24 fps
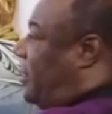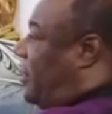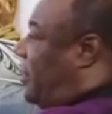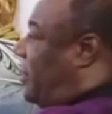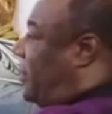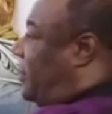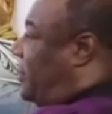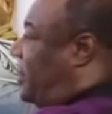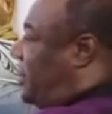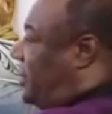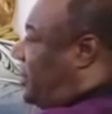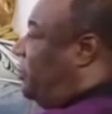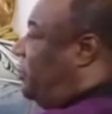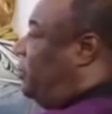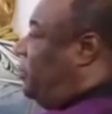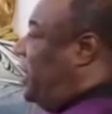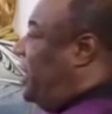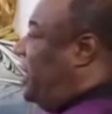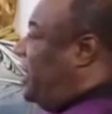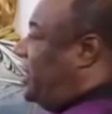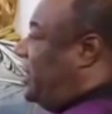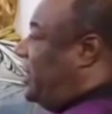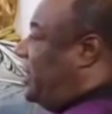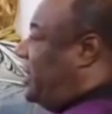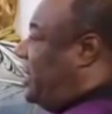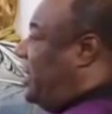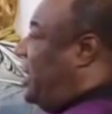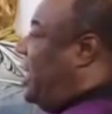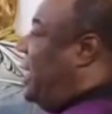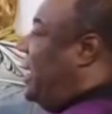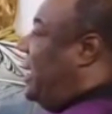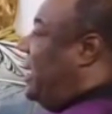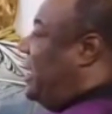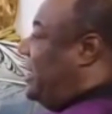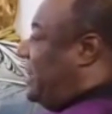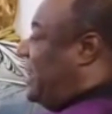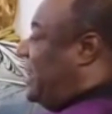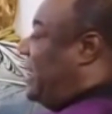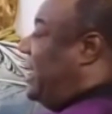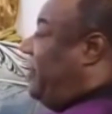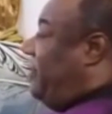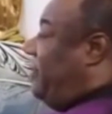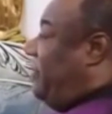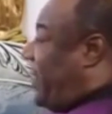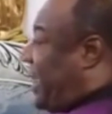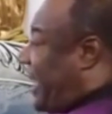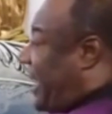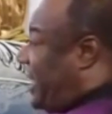and gone to some places
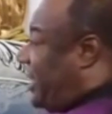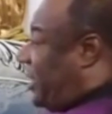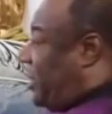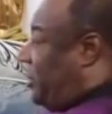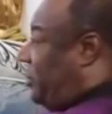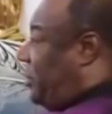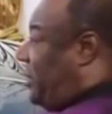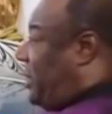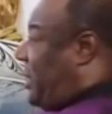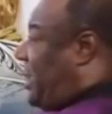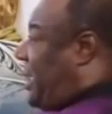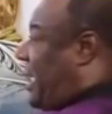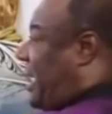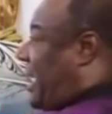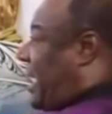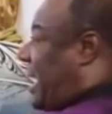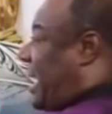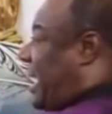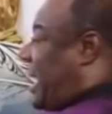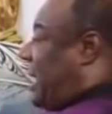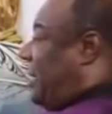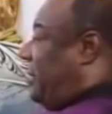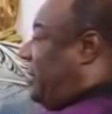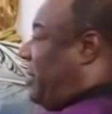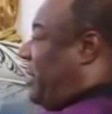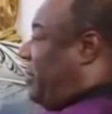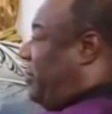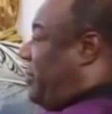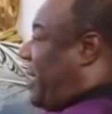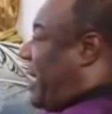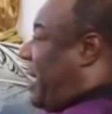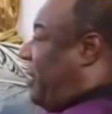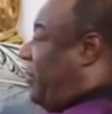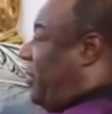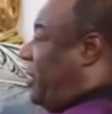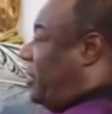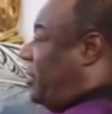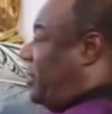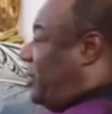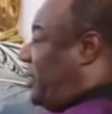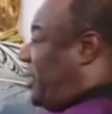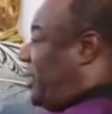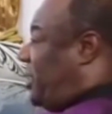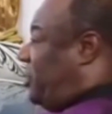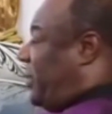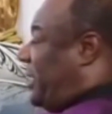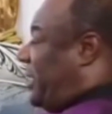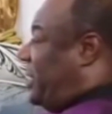seeking for help. And I remember I
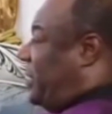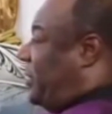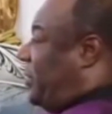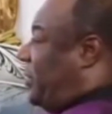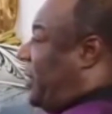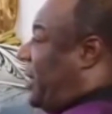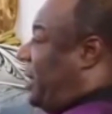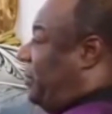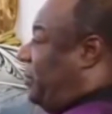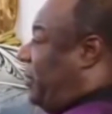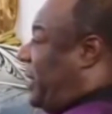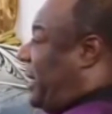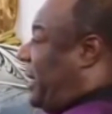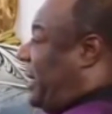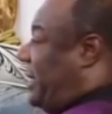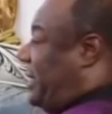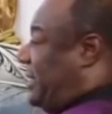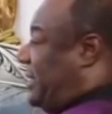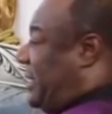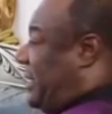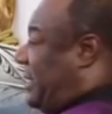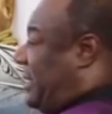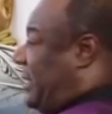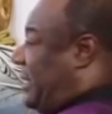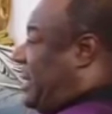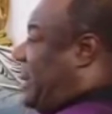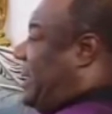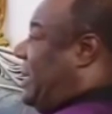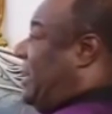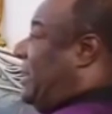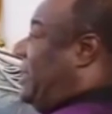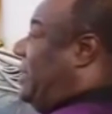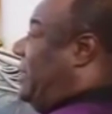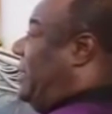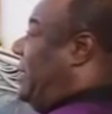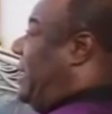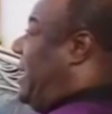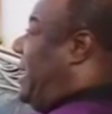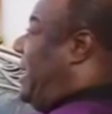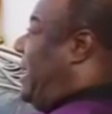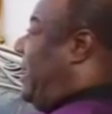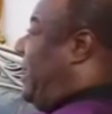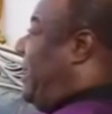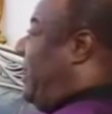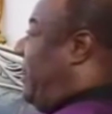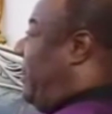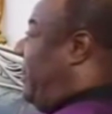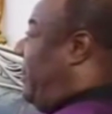went to this particular place, and
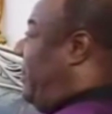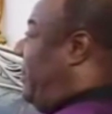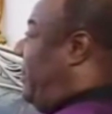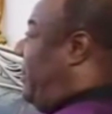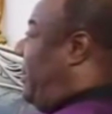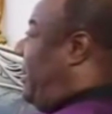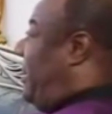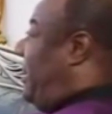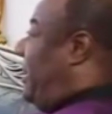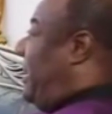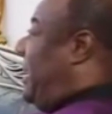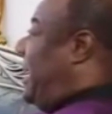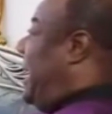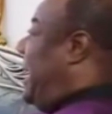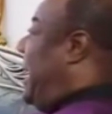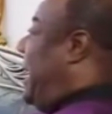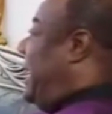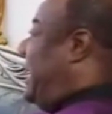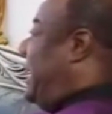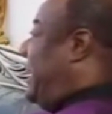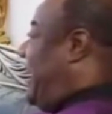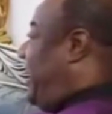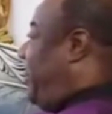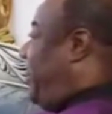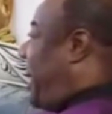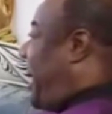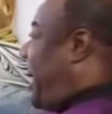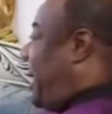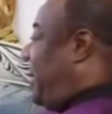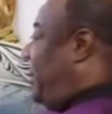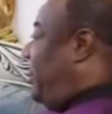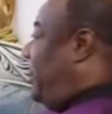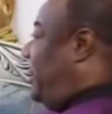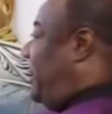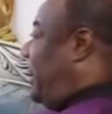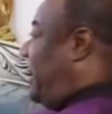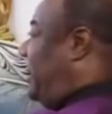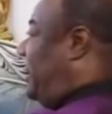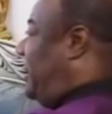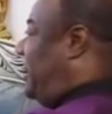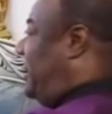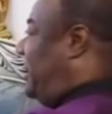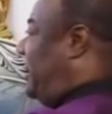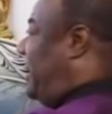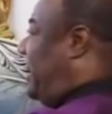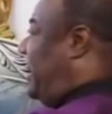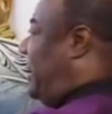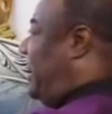the guy came out
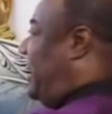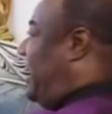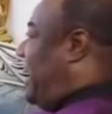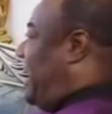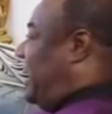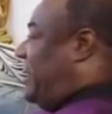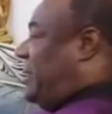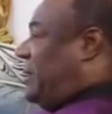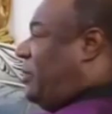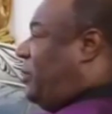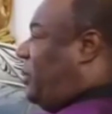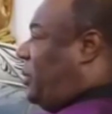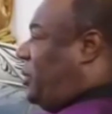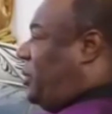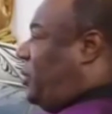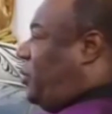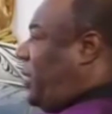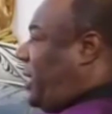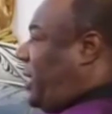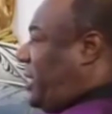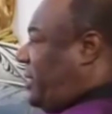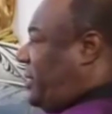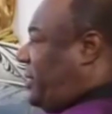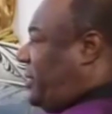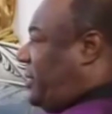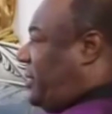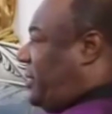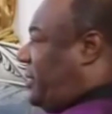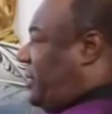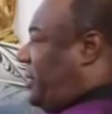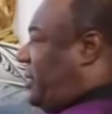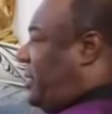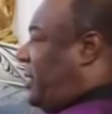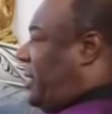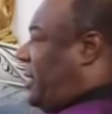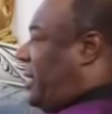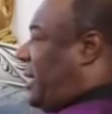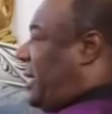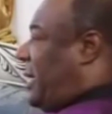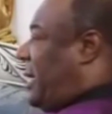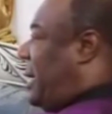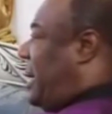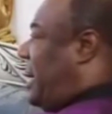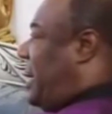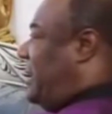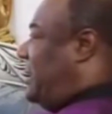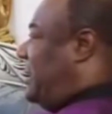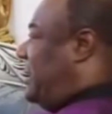and said that, what do you want?
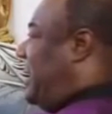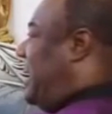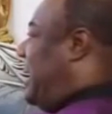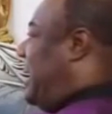And I